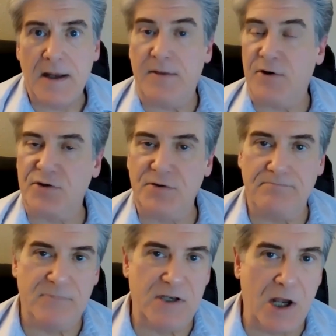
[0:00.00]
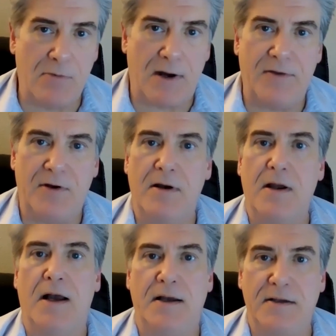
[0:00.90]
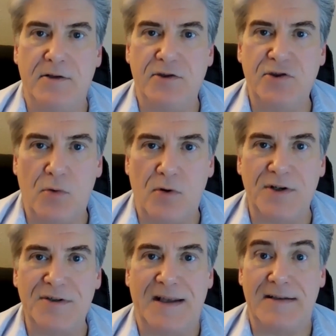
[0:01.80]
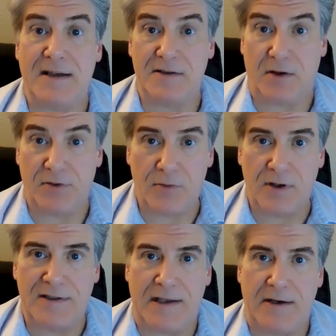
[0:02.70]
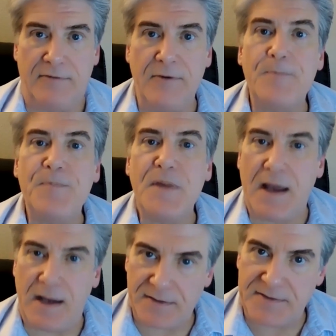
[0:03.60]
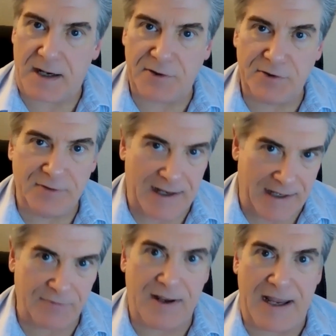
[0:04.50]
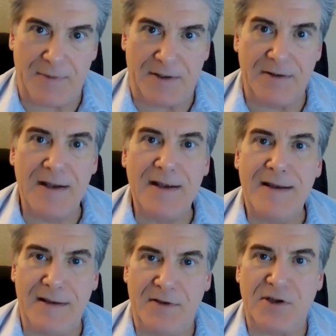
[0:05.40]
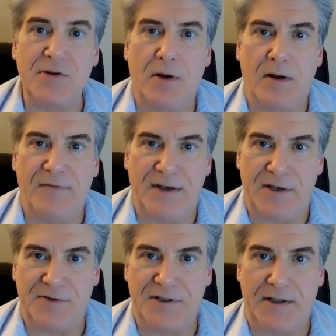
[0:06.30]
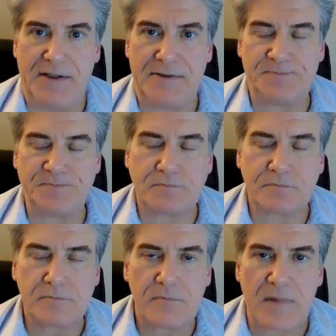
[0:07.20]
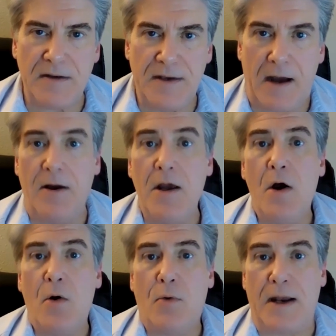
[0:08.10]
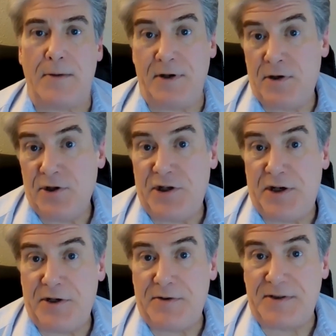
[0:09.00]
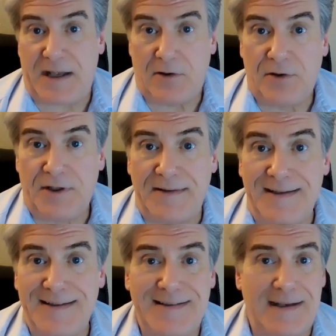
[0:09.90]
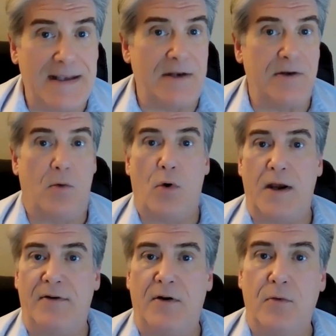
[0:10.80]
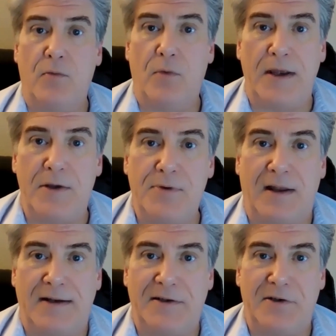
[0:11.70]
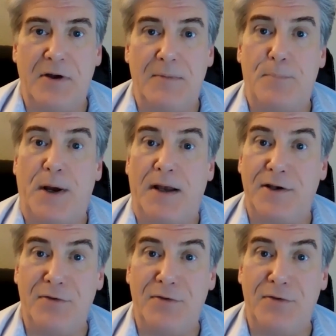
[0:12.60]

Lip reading: And there's no other source that's as authoritative as Dr. Andrew Heyman in this video series. Now, what I would encourage you to do is take a look at this in whatever way you would like to do it, but